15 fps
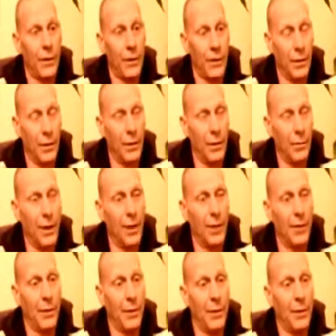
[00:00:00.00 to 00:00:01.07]
the
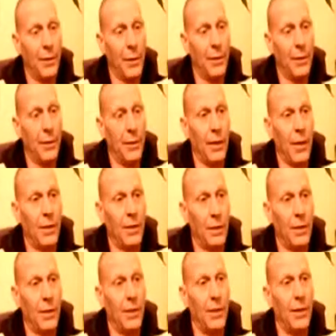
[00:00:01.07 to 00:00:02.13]
basic thing, and that is
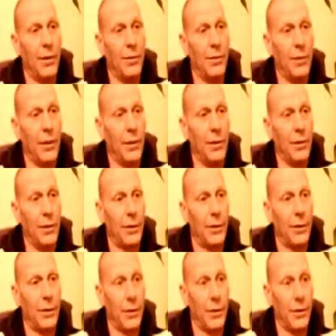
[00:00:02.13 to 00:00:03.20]
your legal fiction
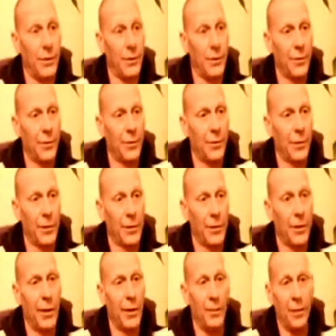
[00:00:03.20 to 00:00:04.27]
and the difference between
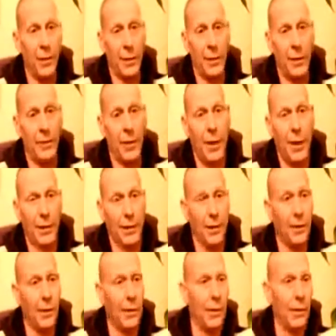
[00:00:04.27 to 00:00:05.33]
yourself being a man
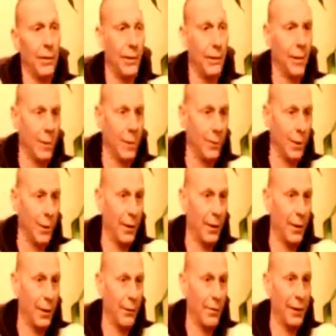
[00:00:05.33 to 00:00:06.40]
and not
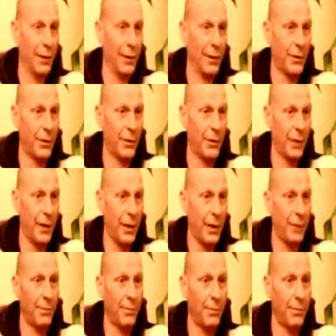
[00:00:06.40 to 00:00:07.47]
being the fictional
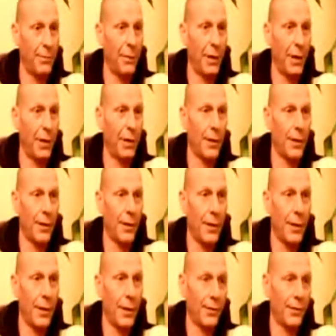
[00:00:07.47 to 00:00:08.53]
name, yeah?
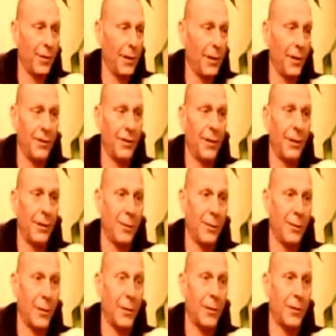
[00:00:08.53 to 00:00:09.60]
And I think that's very
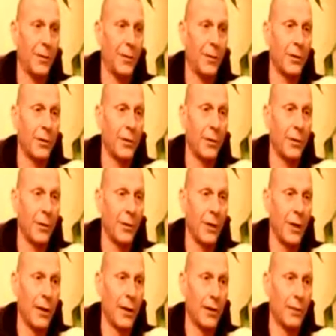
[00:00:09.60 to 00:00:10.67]
important, you know,
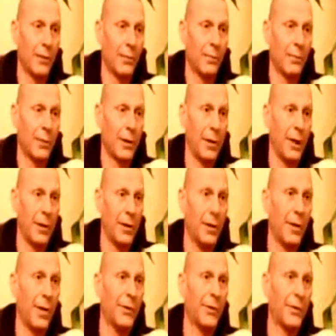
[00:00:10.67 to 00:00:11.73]
because that's the key
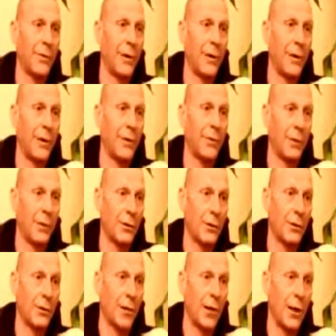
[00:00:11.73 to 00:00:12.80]
to everything, isn't it? Once
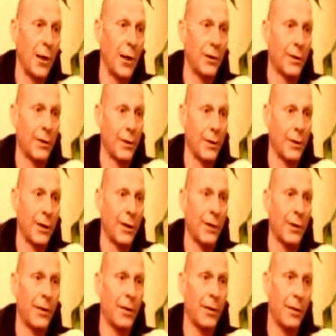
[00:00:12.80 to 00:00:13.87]
you've got that
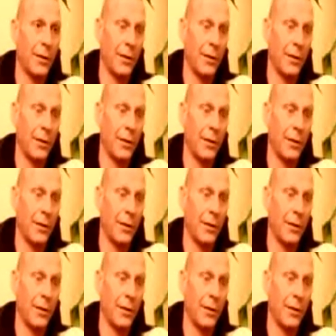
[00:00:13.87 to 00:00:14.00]
understanding,